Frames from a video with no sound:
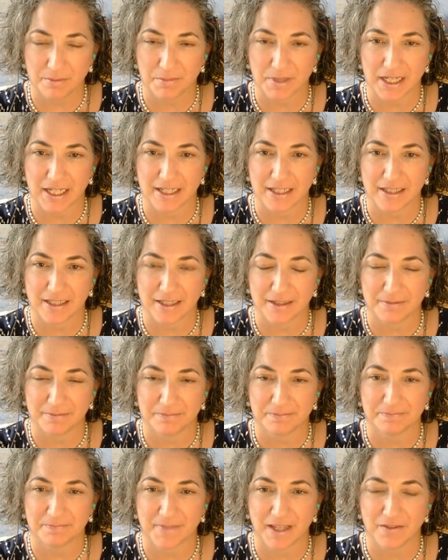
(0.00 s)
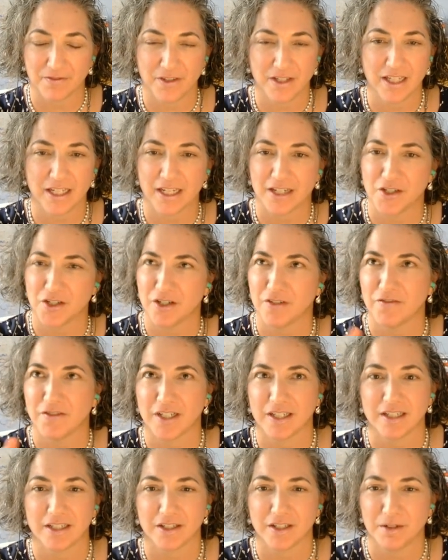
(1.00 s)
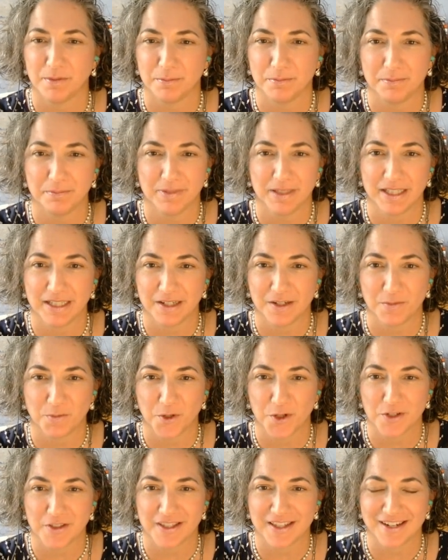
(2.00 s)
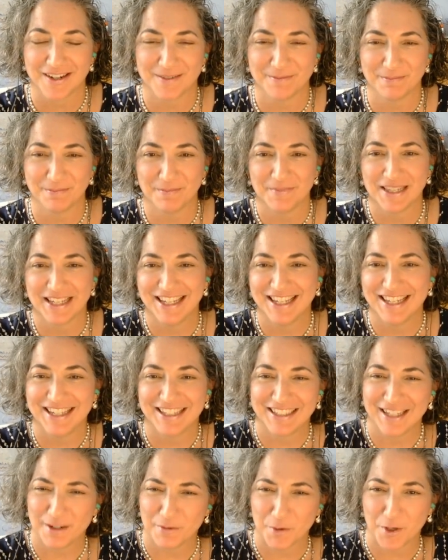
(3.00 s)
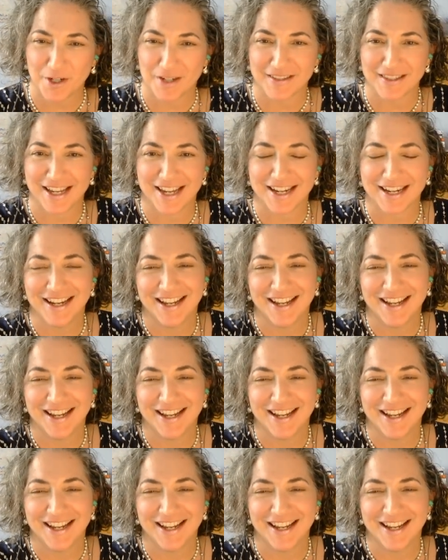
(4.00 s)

but I feel like I should have done a good play on words there. Gotta work on that.